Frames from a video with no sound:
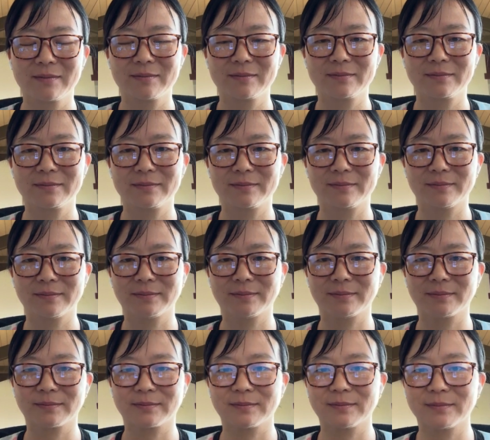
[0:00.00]

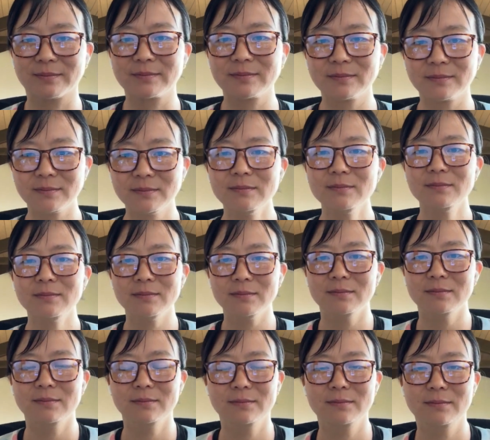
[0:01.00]

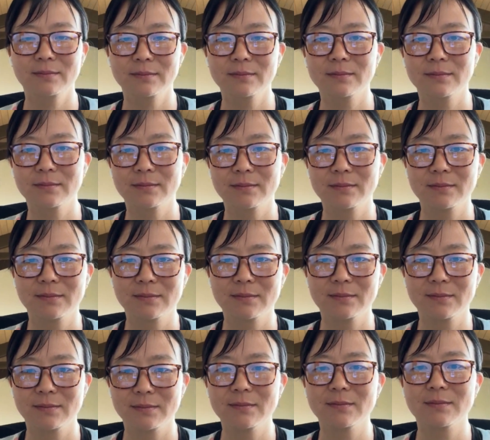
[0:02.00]

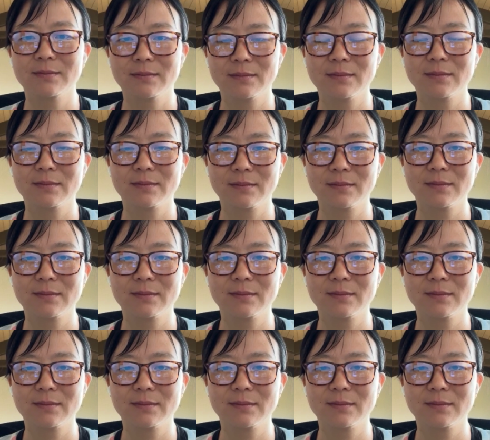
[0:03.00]
[no speech]